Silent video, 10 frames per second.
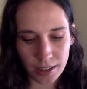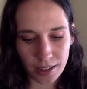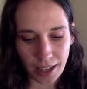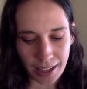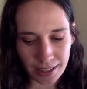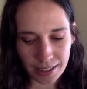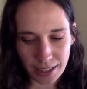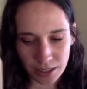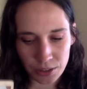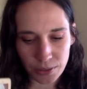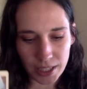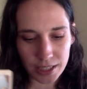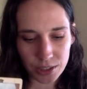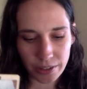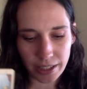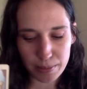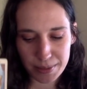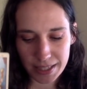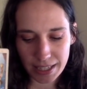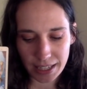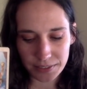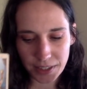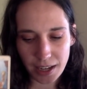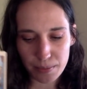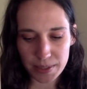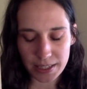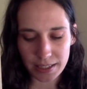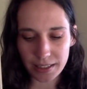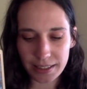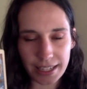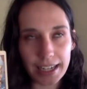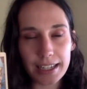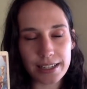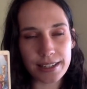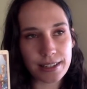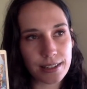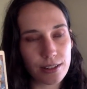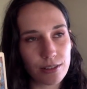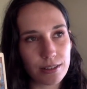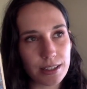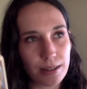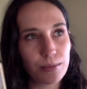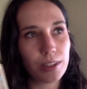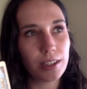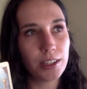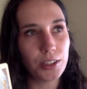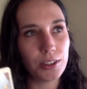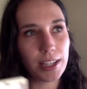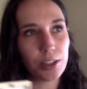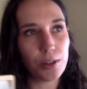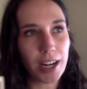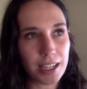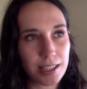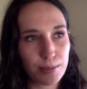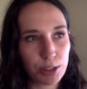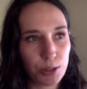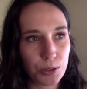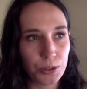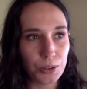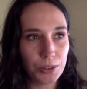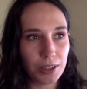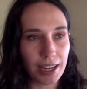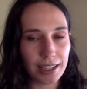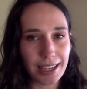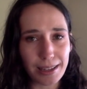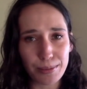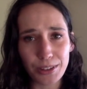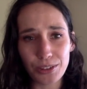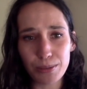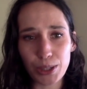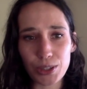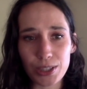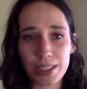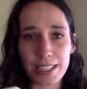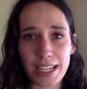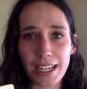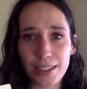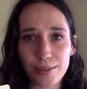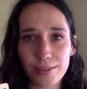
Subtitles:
And again, you are showing up as the King of Cups, and that is someone, you are someone who's good at keeping your emotions down.